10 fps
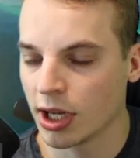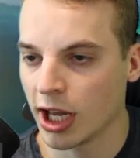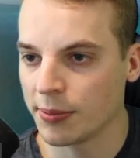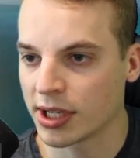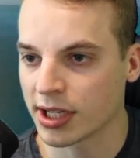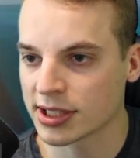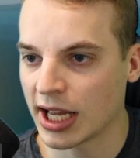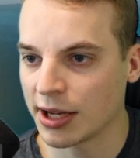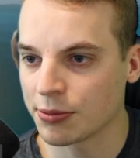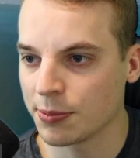And because I
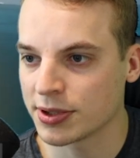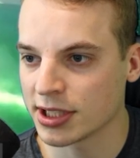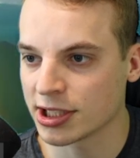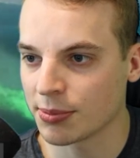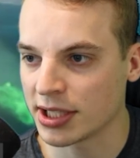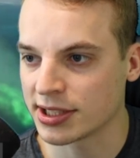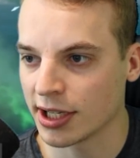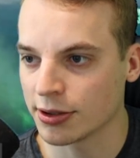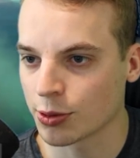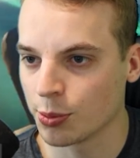had repositioned my
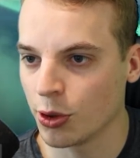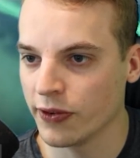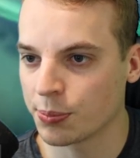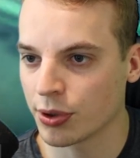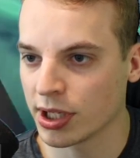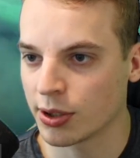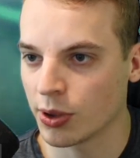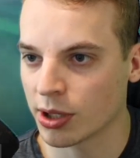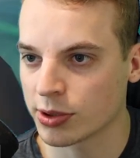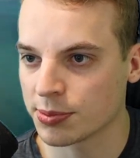sails, we're moving pretty
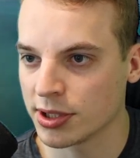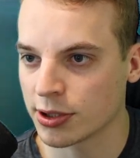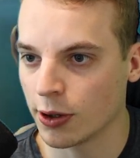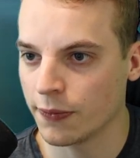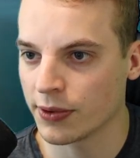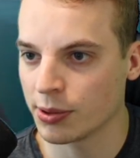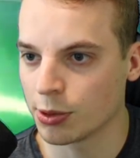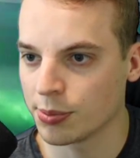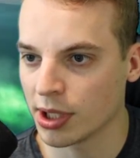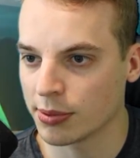quick, which means hopefully
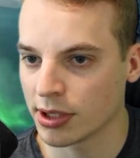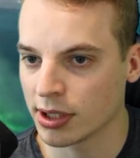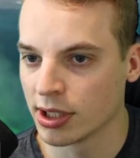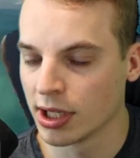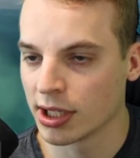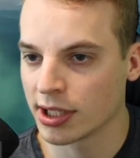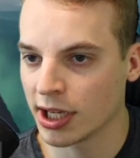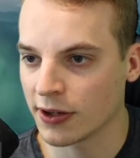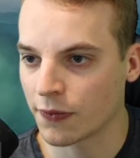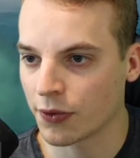we'll be able to
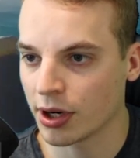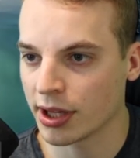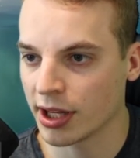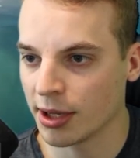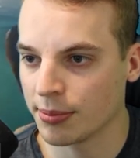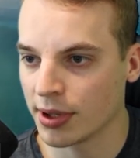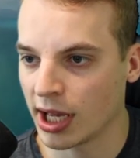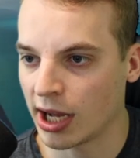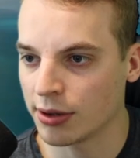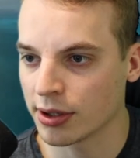get in front of them
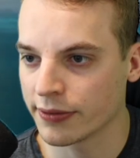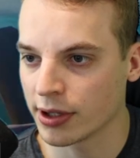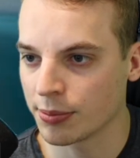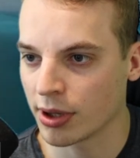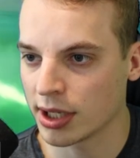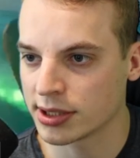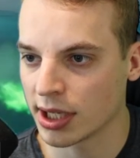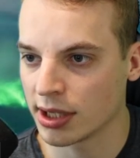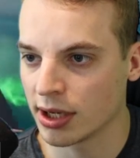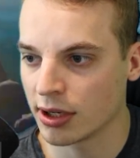out of their
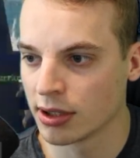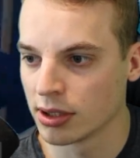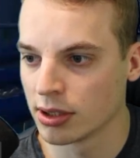broadside there.